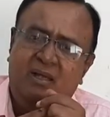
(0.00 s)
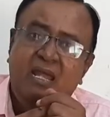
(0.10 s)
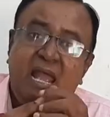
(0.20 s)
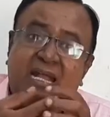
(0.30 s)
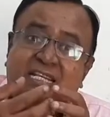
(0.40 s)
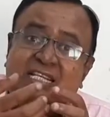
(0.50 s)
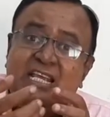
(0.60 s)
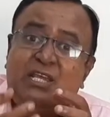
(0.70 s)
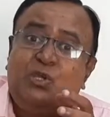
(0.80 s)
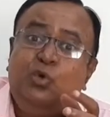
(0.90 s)

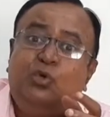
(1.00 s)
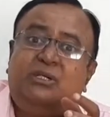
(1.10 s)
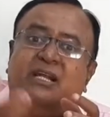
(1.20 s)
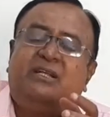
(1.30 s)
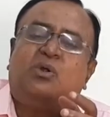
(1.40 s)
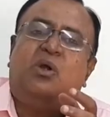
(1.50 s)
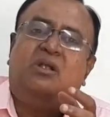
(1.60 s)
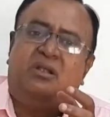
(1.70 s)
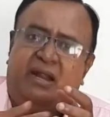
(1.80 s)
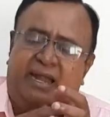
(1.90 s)
Executed
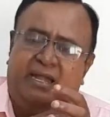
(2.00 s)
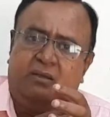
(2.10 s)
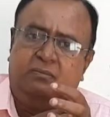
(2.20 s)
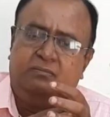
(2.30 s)
contract.